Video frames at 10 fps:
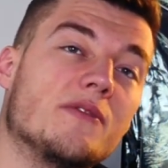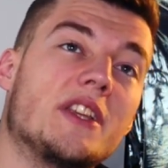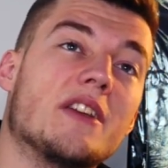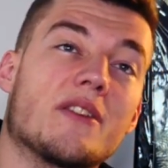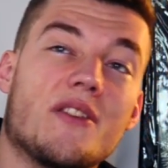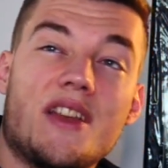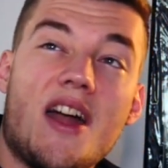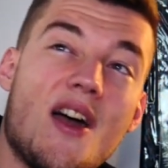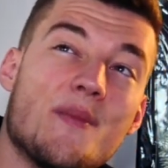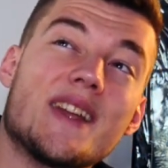video going,
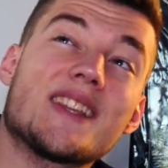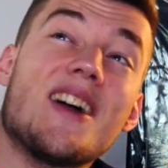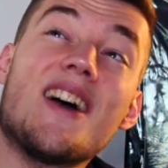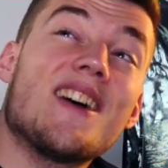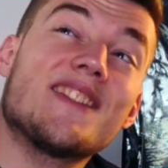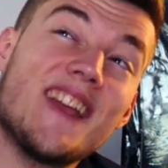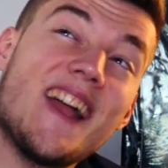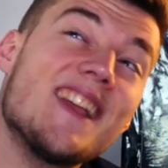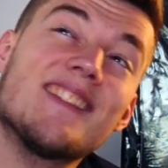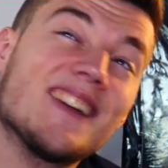oh my god, yay,